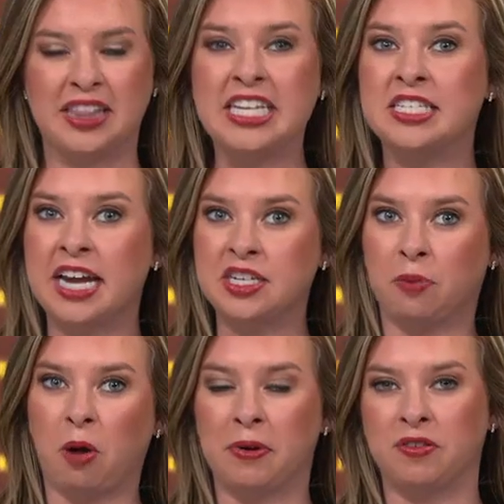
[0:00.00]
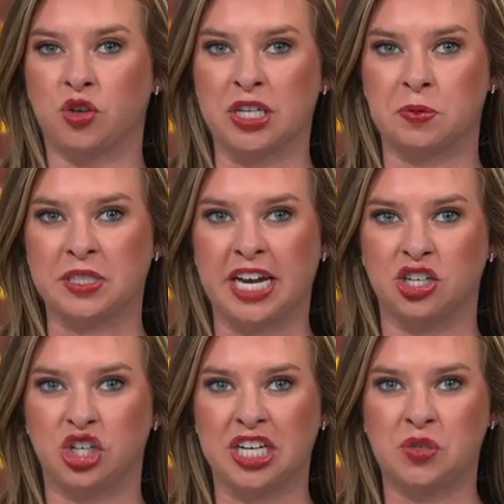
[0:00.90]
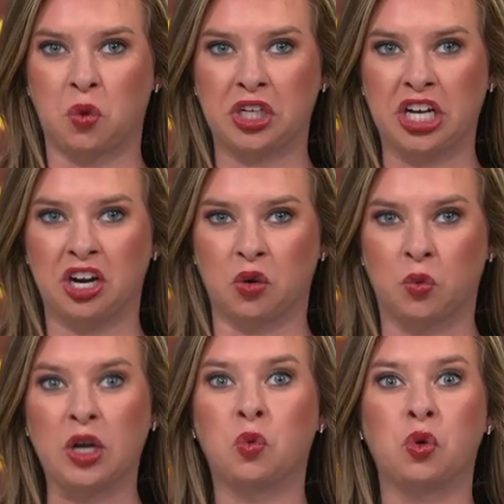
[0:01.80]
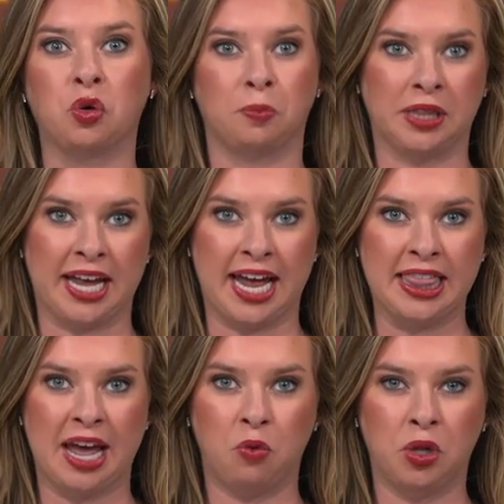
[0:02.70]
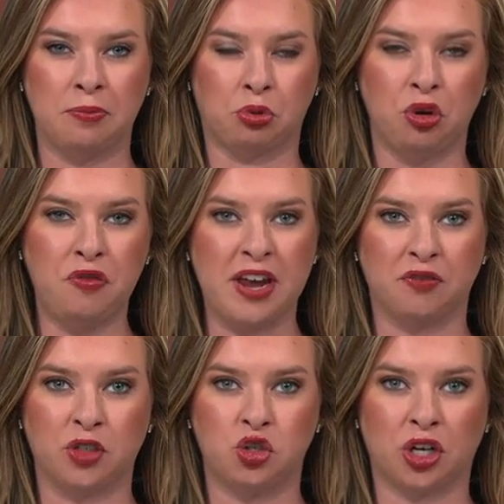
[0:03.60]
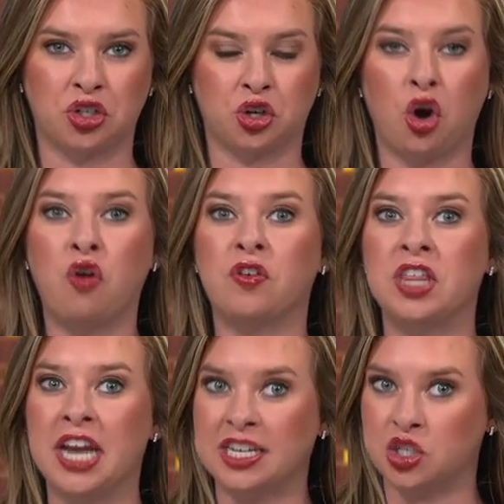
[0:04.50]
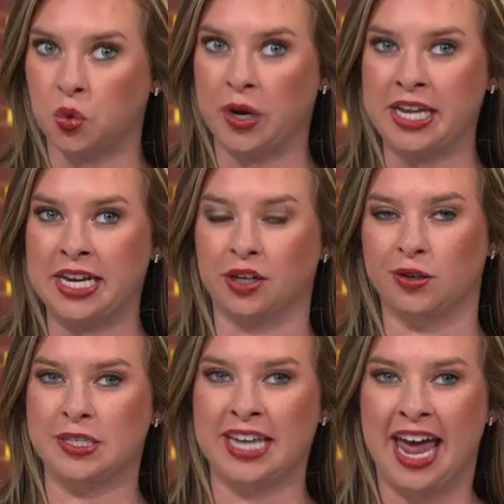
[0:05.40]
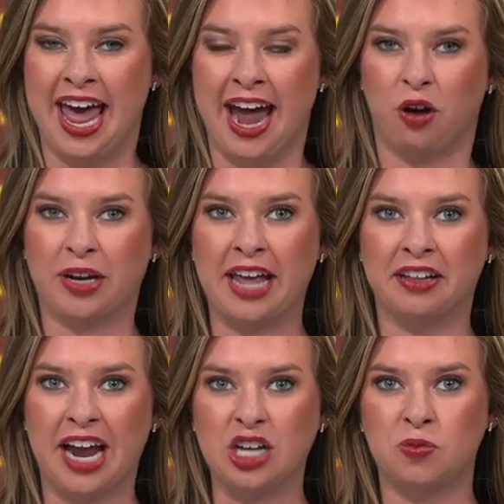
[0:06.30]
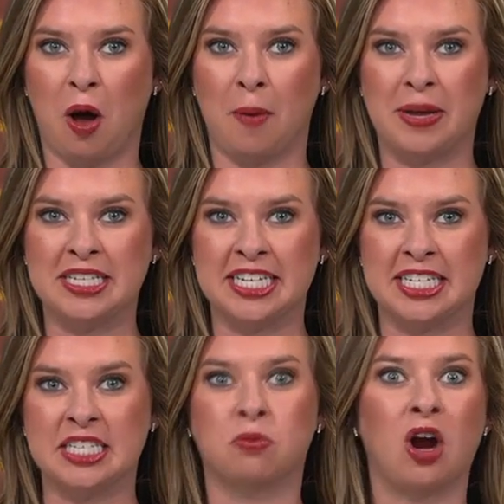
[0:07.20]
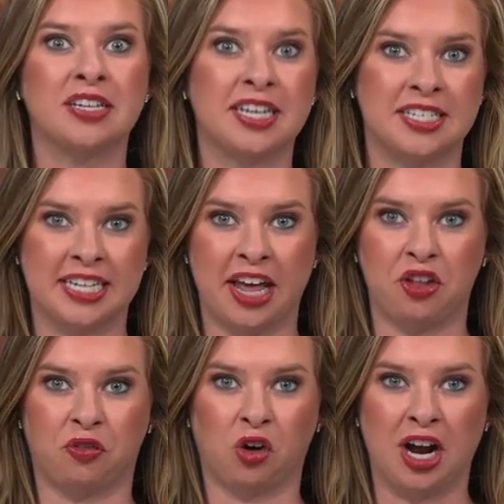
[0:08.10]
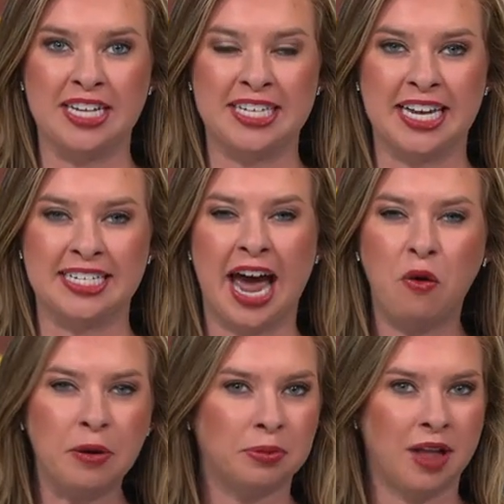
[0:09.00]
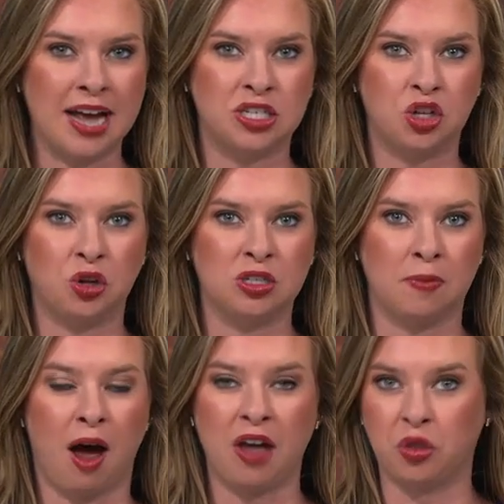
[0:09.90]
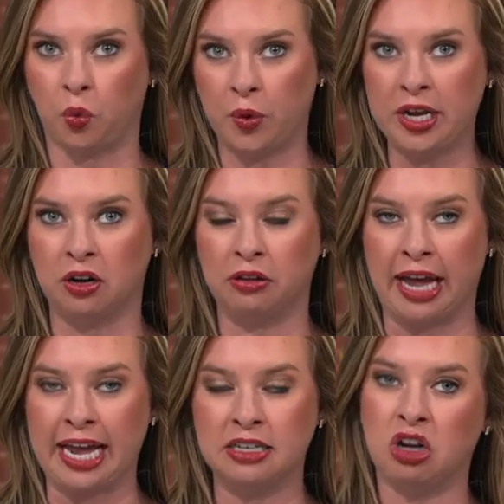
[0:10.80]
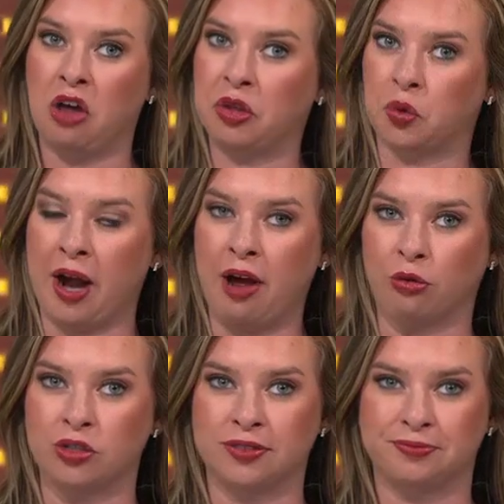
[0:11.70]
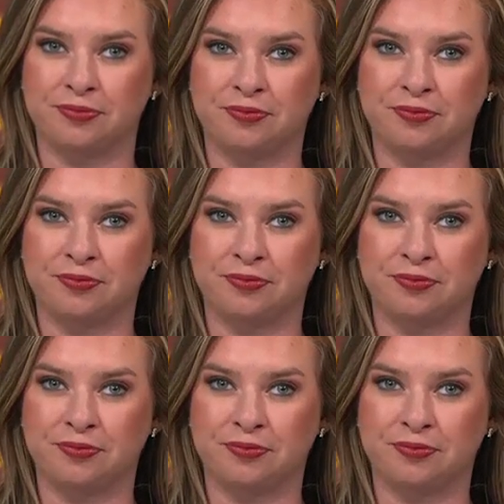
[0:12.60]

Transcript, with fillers: The State Department of Transportation is working on a railroad plan that will improve infrastructure over the next 20 years. Our Caitlin Ashbaugh pieces this process together for us and how it applies to those behind the wheel and on the ground.